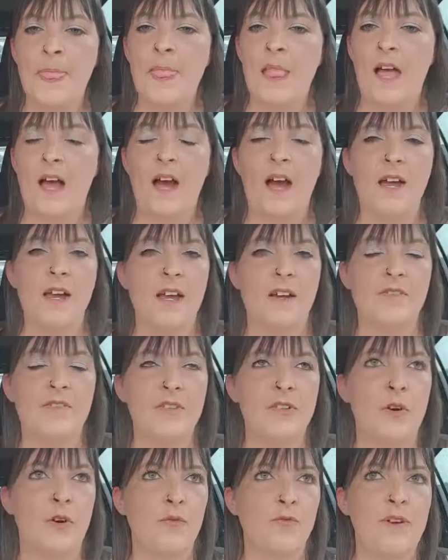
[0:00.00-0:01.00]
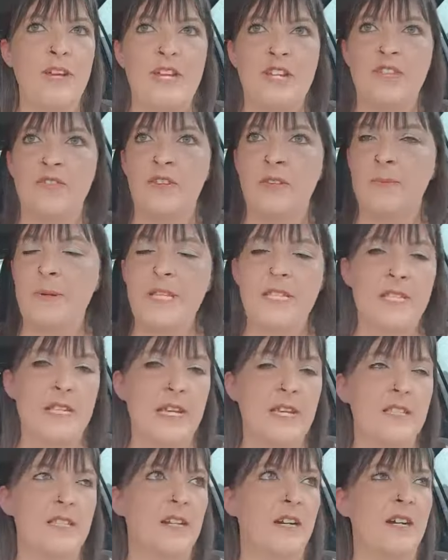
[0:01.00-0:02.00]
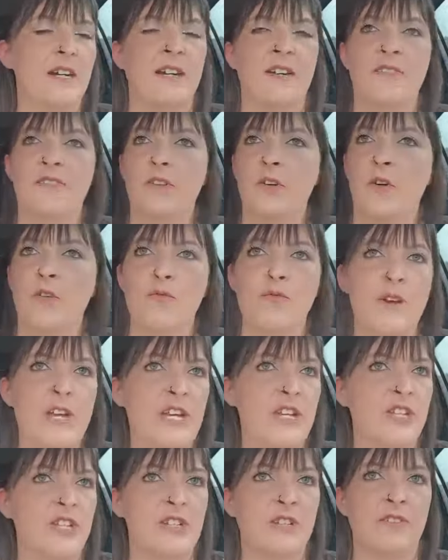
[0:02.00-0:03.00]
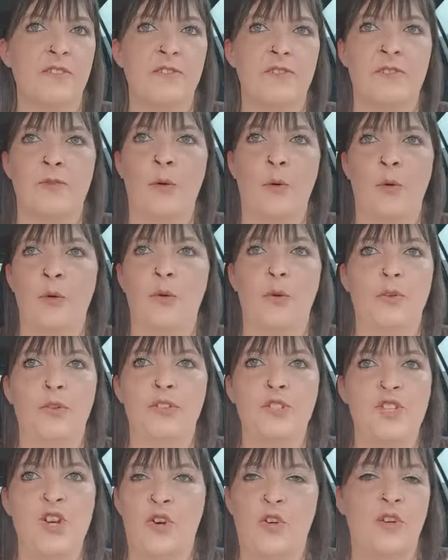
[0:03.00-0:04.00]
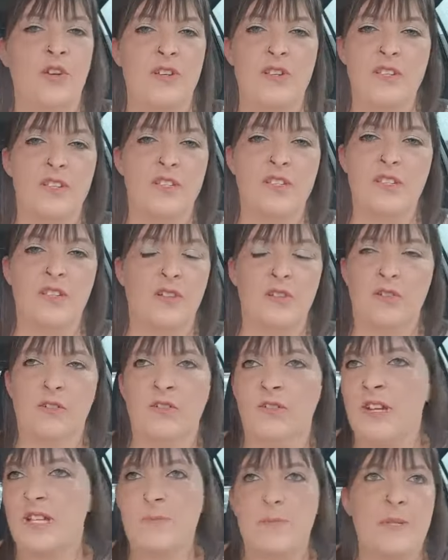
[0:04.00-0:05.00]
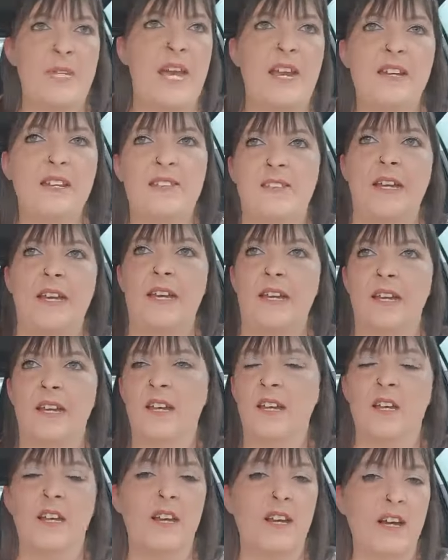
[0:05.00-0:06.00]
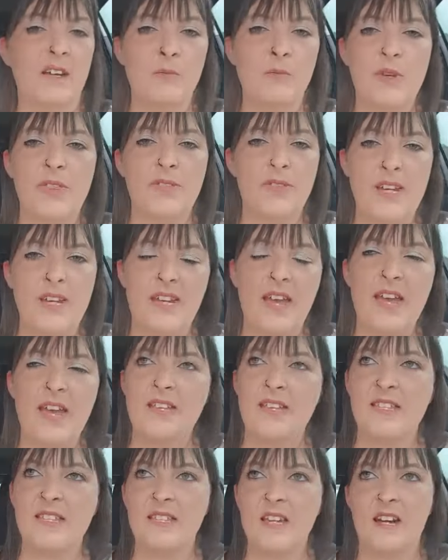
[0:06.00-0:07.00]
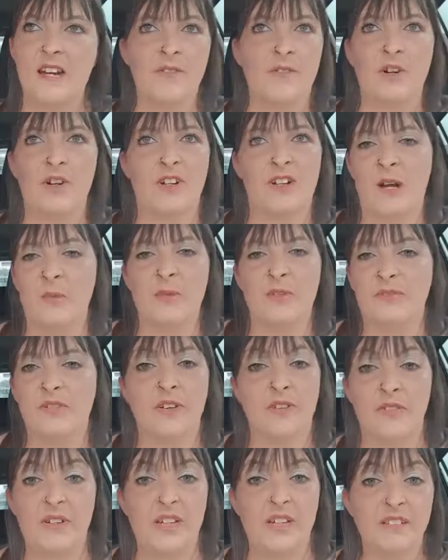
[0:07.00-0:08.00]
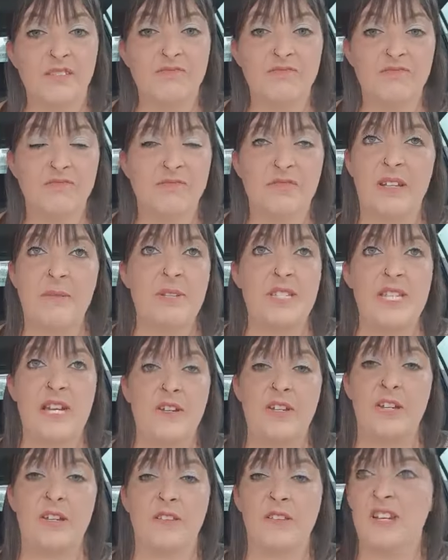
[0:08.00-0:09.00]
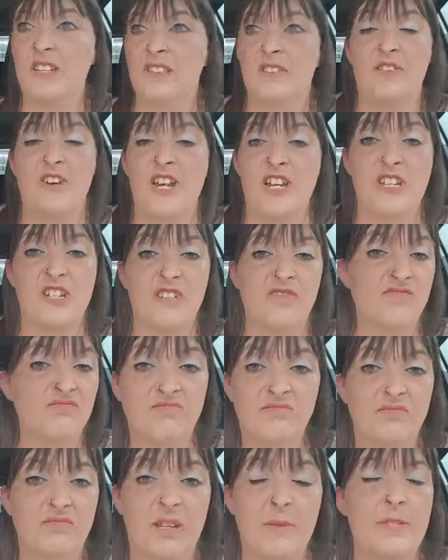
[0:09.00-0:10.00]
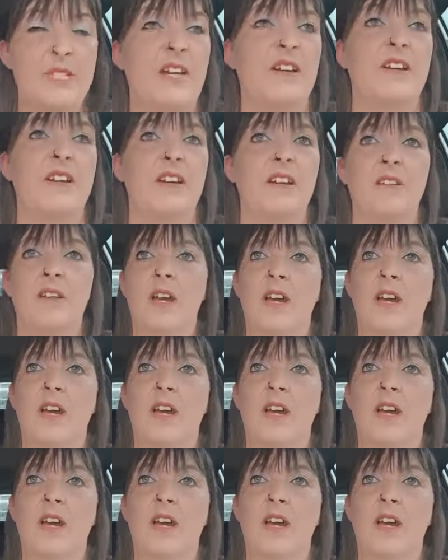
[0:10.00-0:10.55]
I have not reached for the biscuits. I have not reached for chocolates, crisps, anything. And with 3 kids, I've got a cupboard full of it, let me tell you, and the fridge, let me tell you.